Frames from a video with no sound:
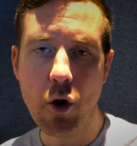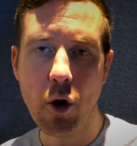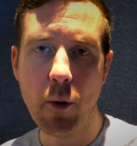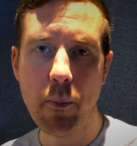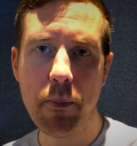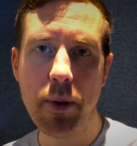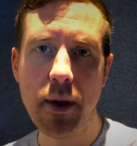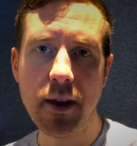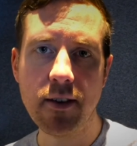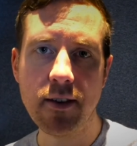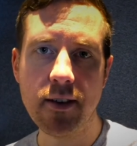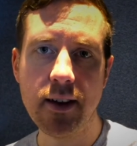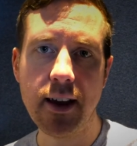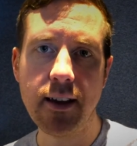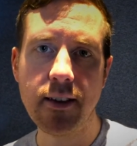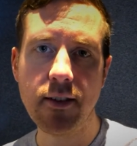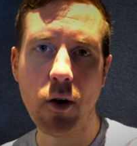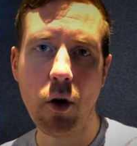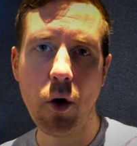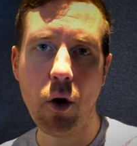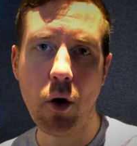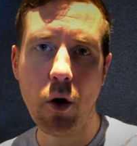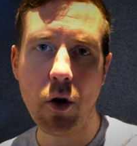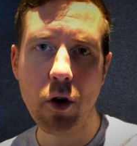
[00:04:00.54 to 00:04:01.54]
your
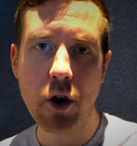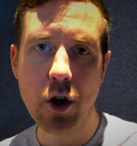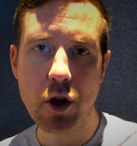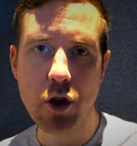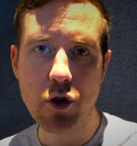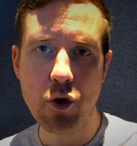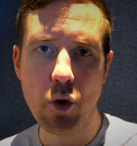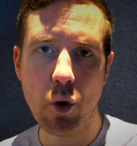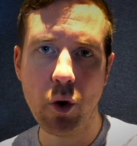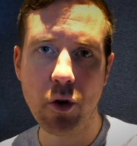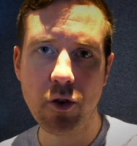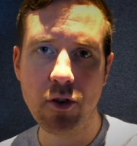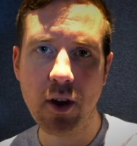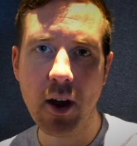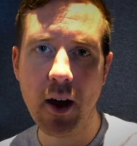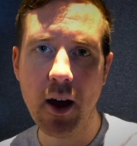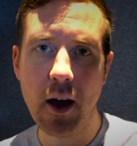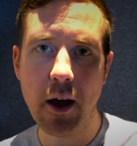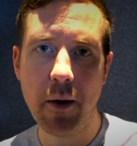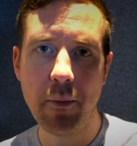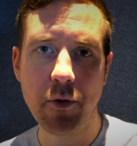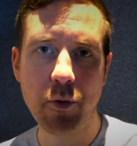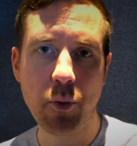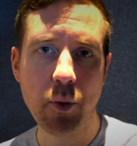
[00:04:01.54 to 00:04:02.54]
business on your
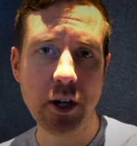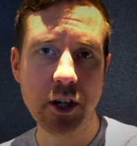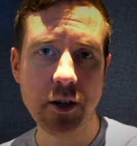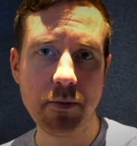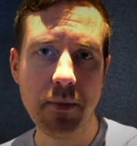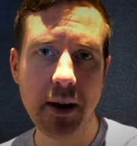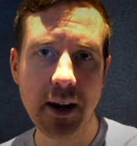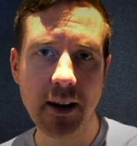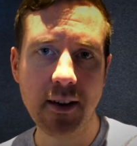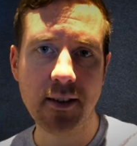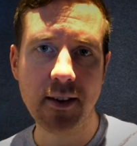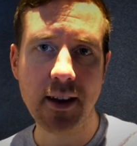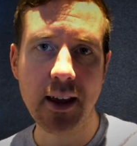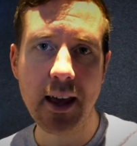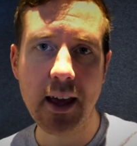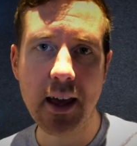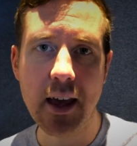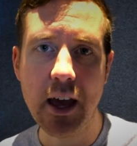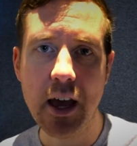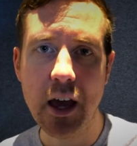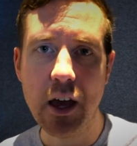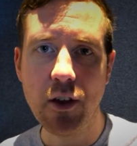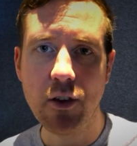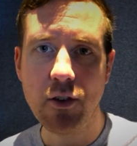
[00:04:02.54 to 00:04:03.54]
terms, which makes
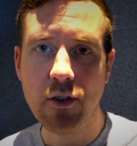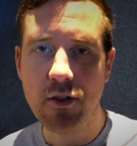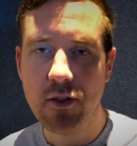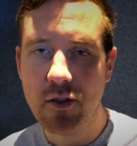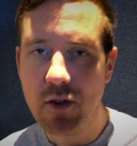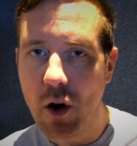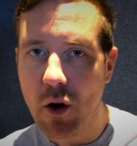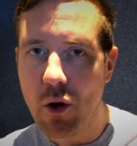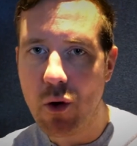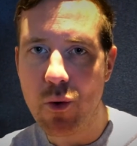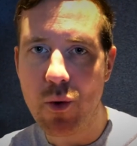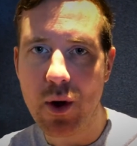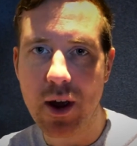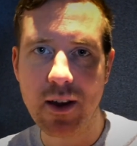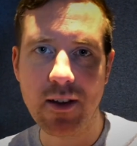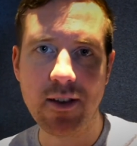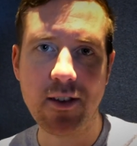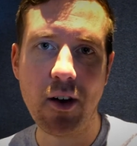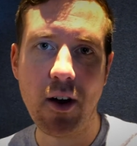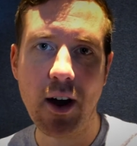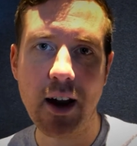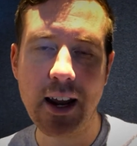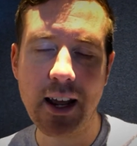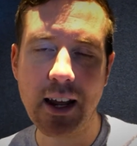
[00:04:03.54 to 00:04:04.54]
it so
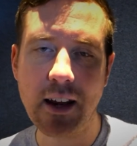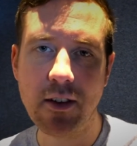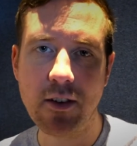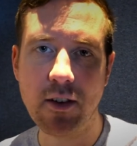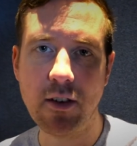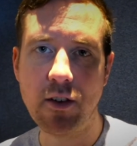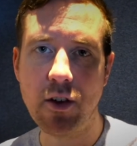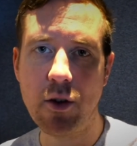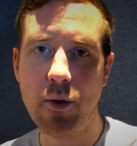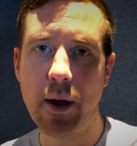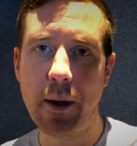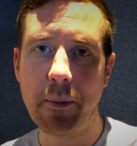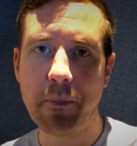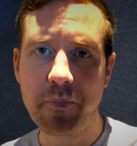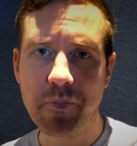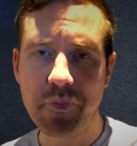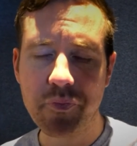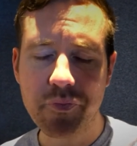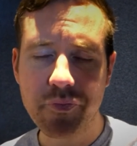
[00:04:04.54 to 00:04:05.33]
exciting to do it.